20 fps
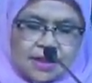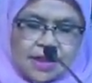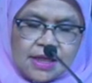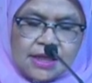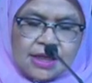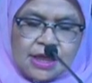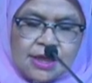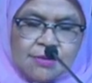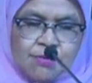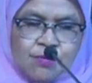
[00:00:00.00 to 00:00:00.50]

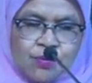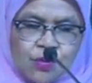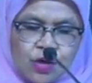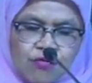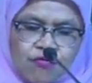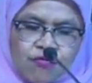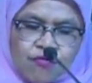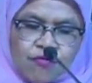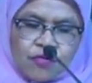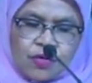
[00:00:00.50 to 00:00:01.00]
and
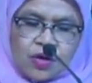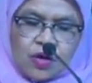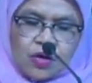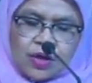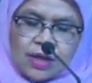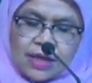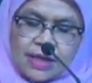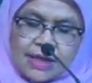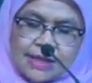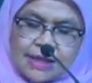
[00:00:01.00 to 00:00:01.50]
improve
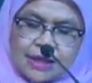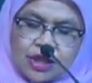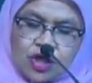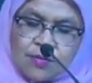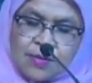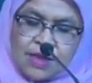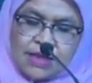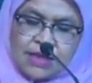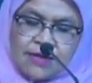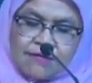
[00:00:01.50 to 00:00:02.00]
local
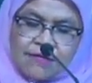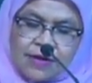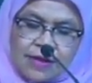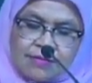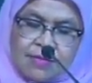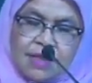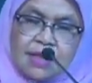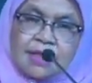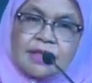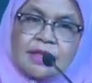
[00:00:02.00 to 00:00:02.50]
economic
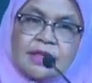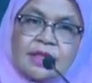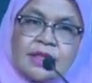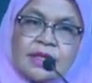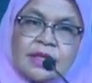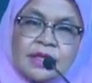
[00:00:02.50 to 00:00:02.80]
development